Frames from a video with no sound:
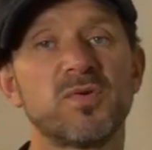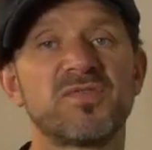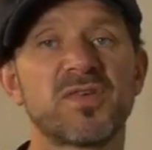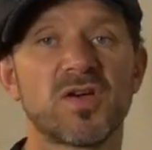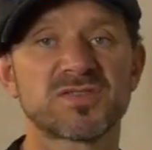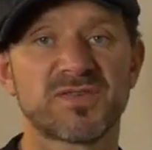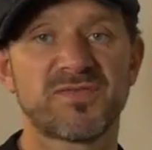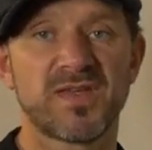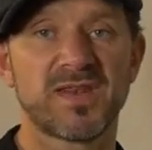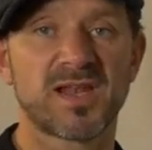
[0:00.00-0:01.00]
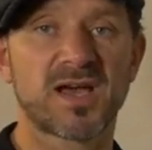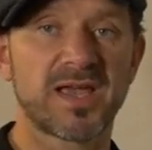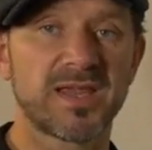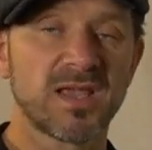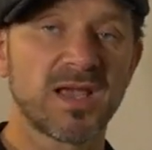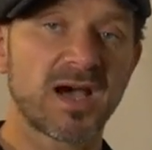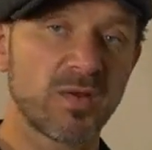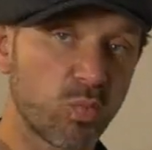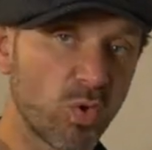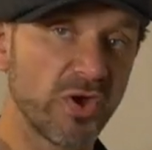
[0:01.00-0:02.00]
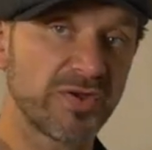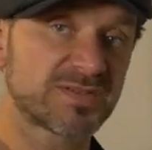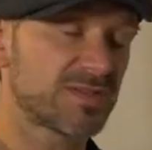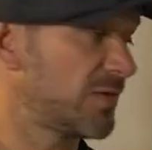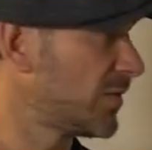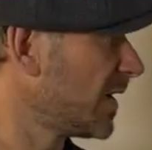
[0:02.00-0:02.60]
philosophy that I work to.